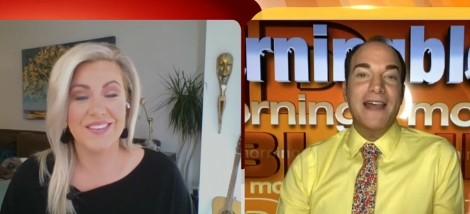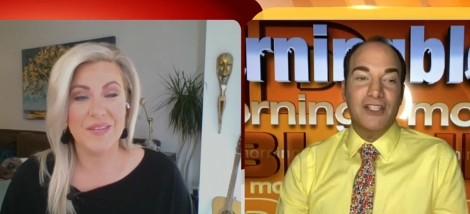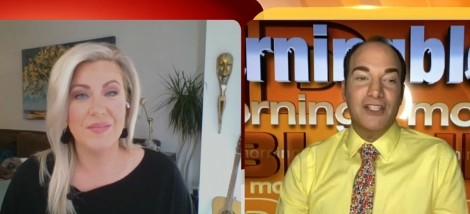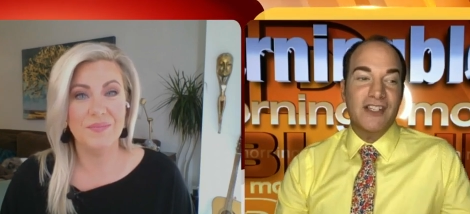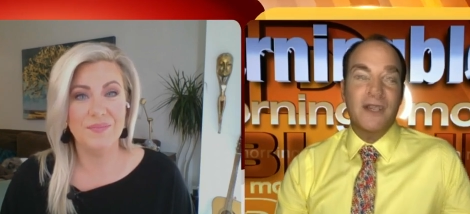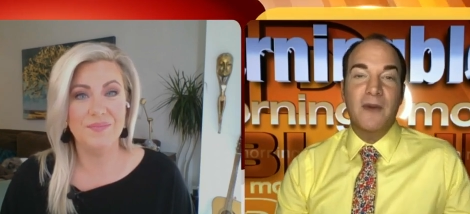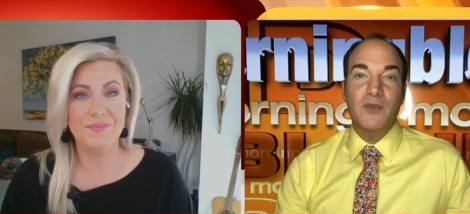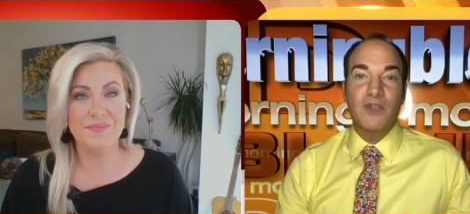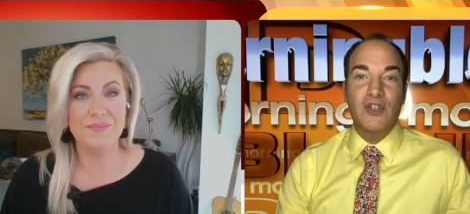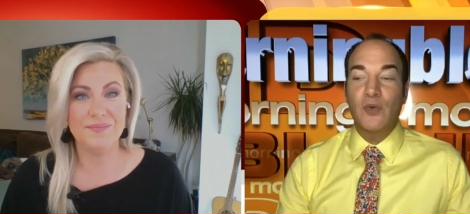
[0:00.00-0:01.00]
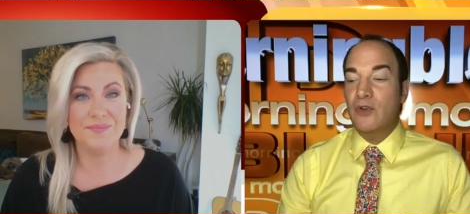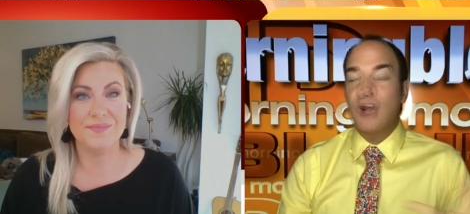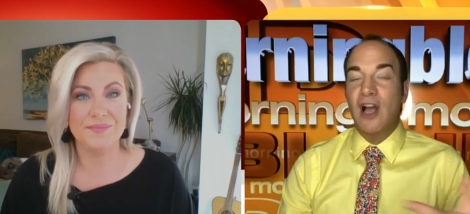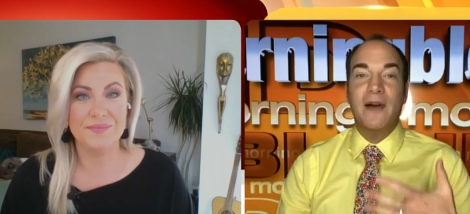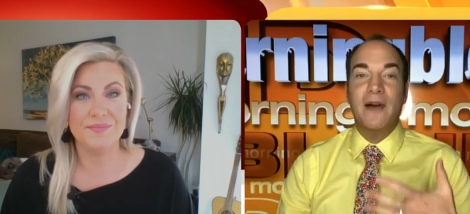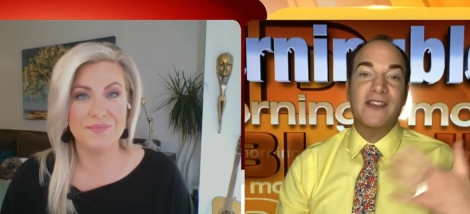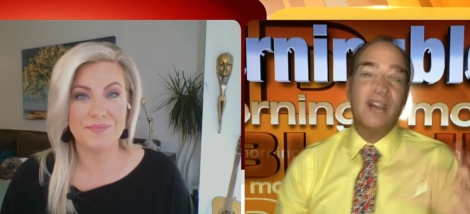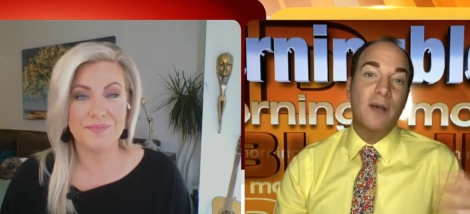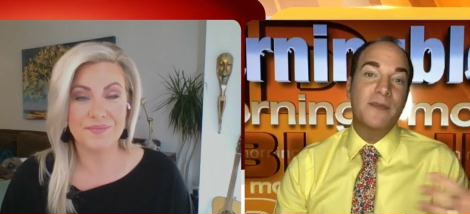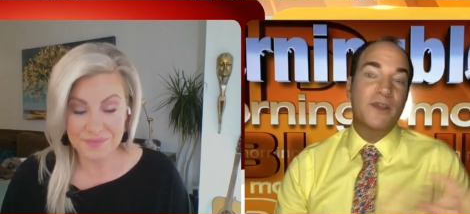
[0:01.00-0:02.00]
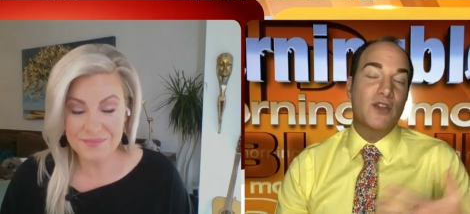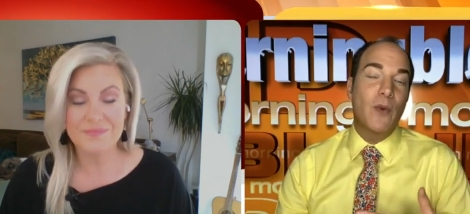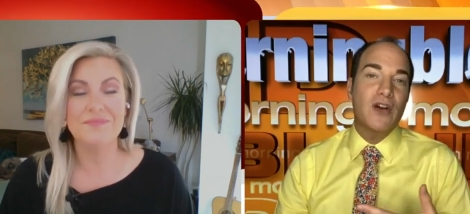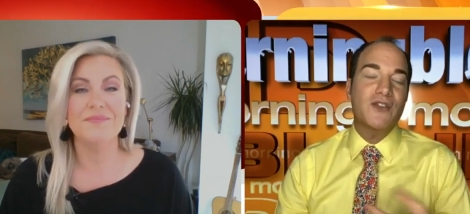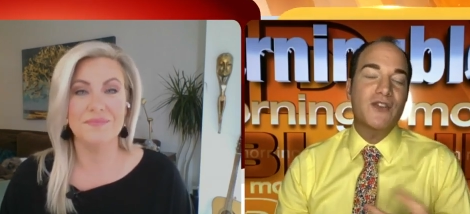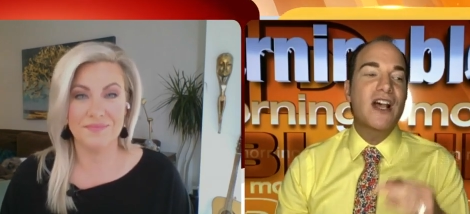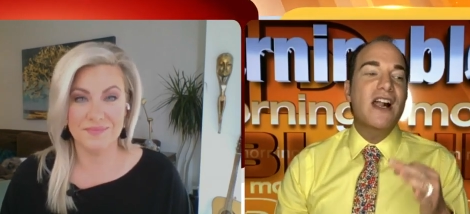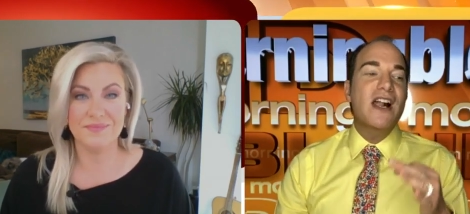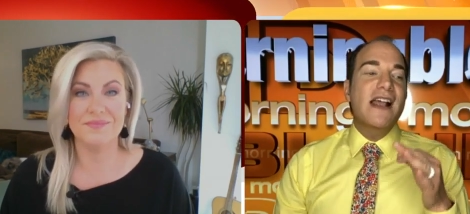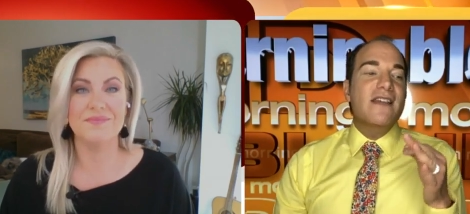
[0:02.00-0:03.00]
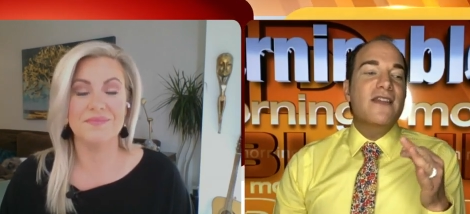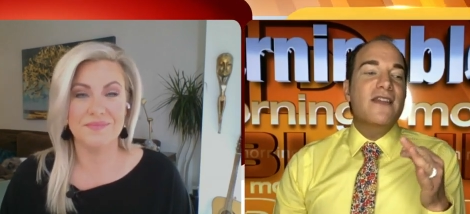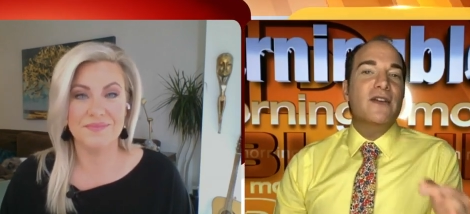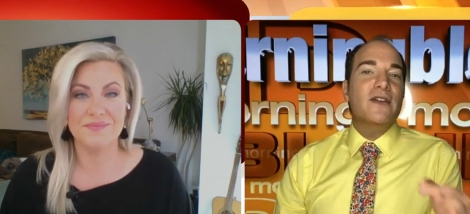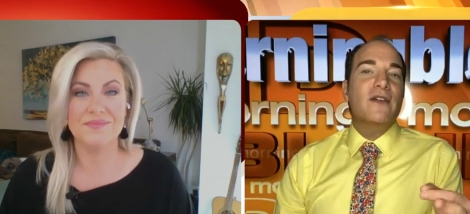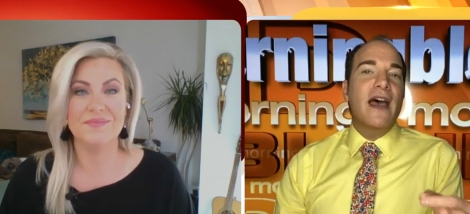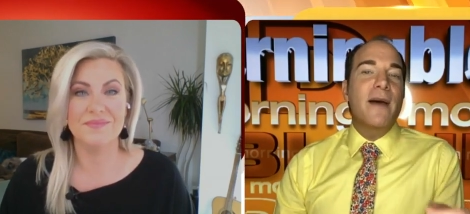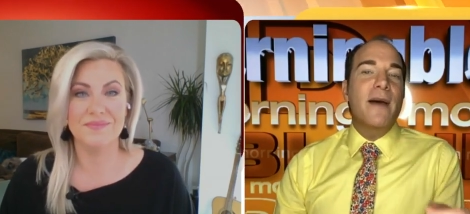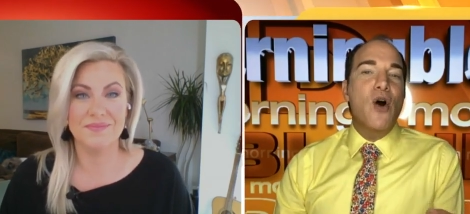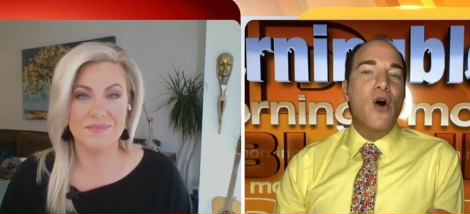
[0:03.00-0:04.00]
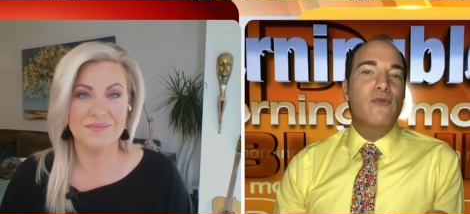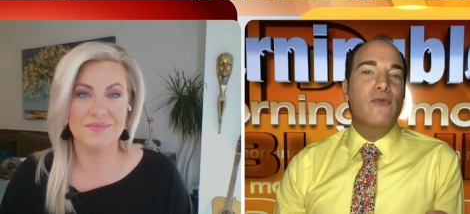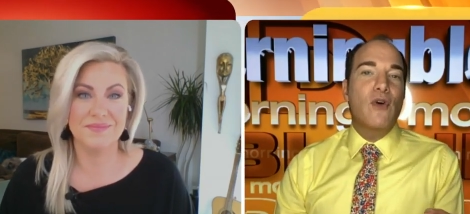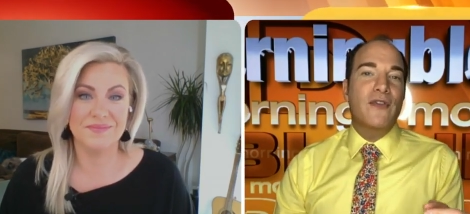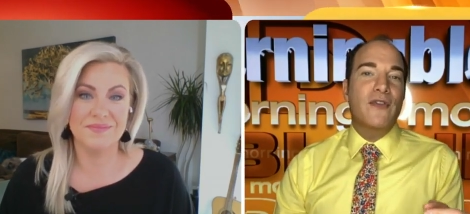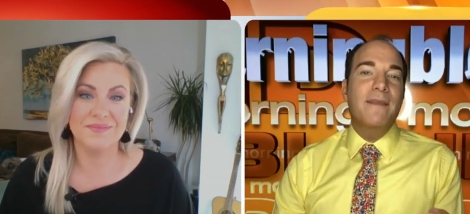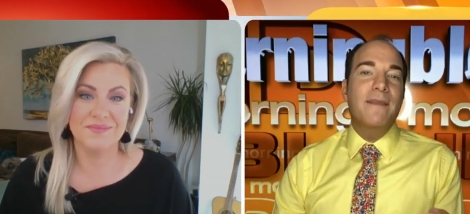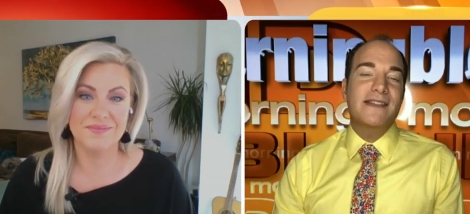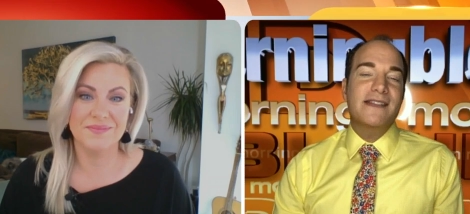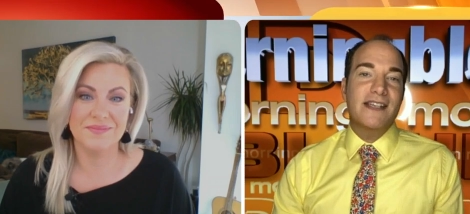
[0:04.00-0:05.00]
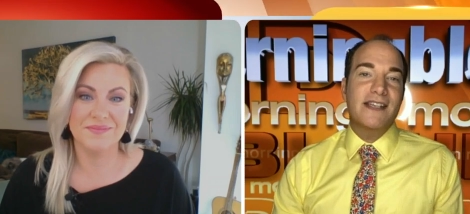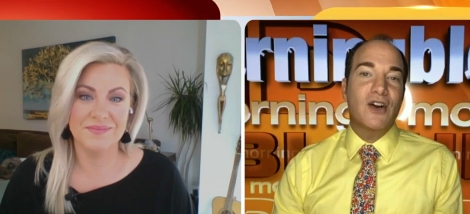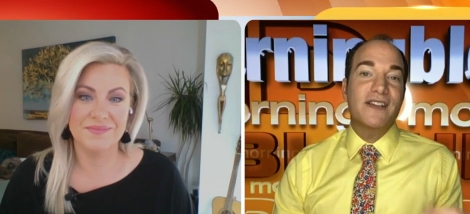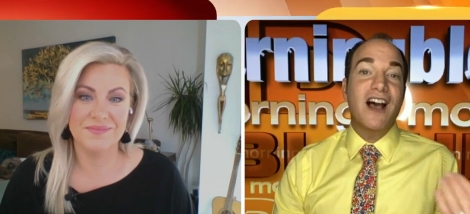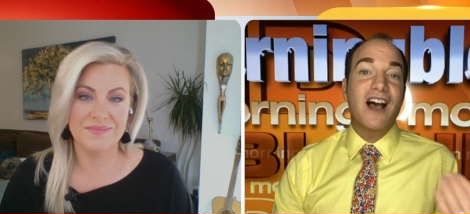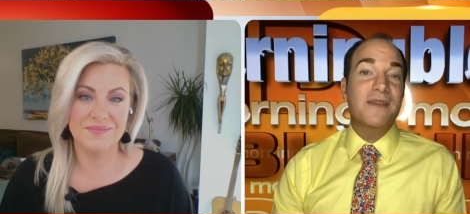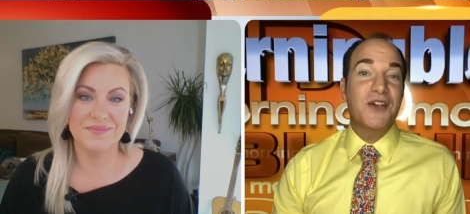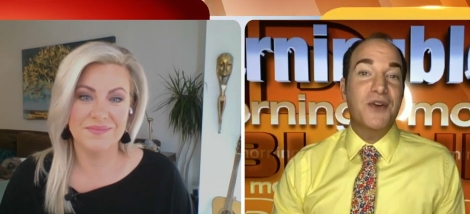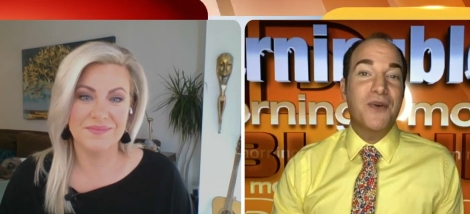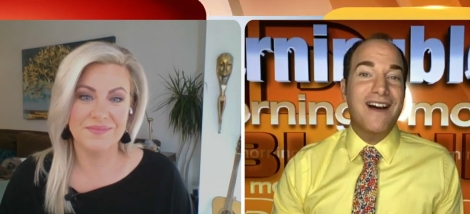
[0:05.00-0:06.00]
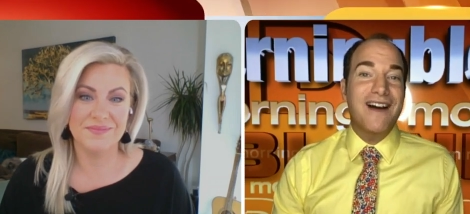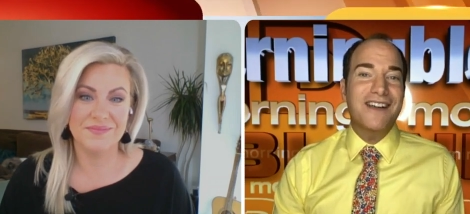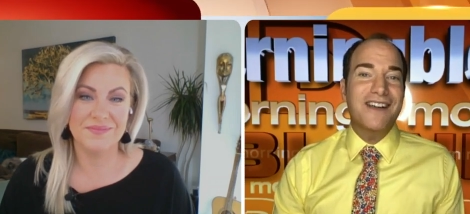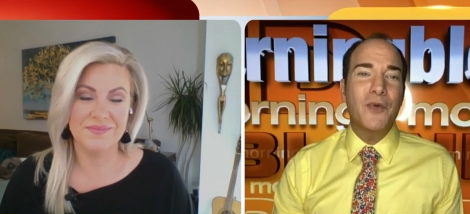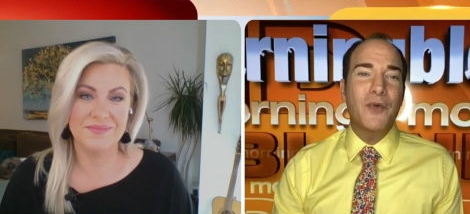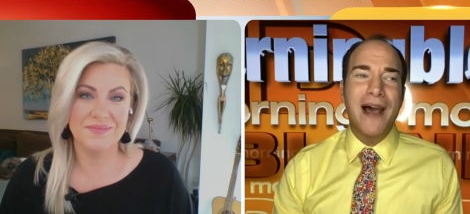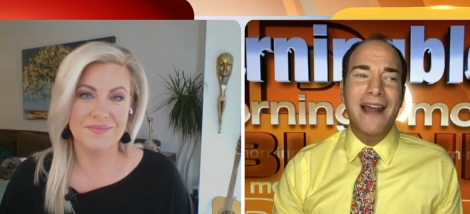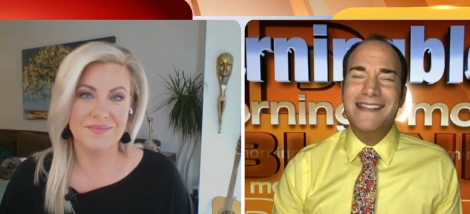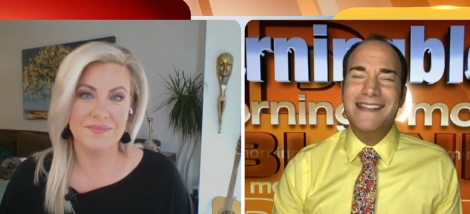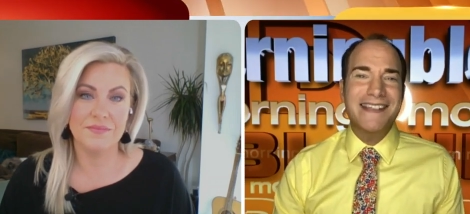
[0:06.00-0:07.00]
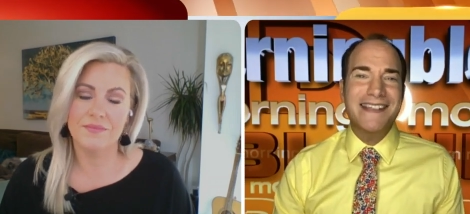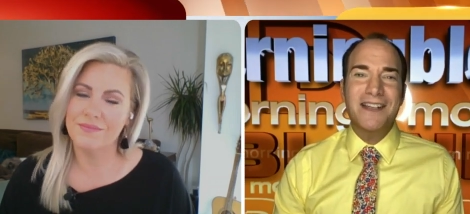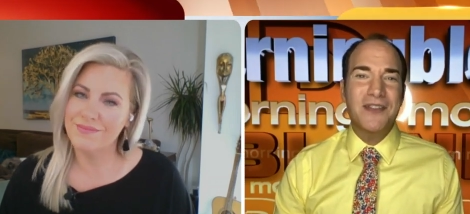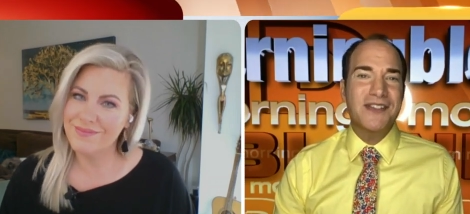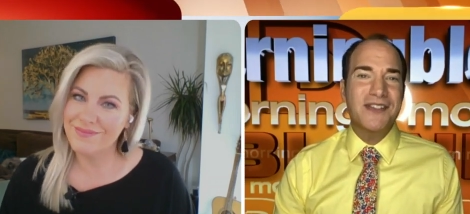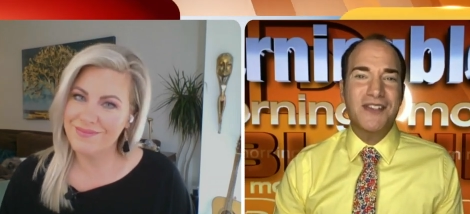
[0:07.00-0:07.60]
Speaker 1: just as much as we do talk about the snubs and the winners. The MO for the Emmys this year is come as you are. So we might see some of the stars